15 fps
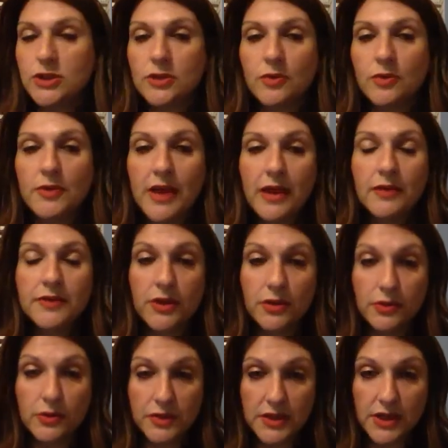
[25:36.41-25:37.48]
So now's a
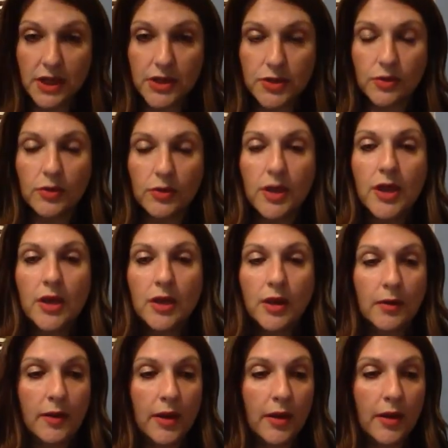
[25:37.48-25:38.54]
new schedule.
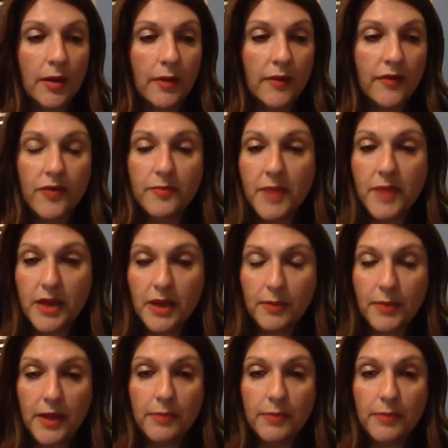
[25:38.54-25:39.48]
For many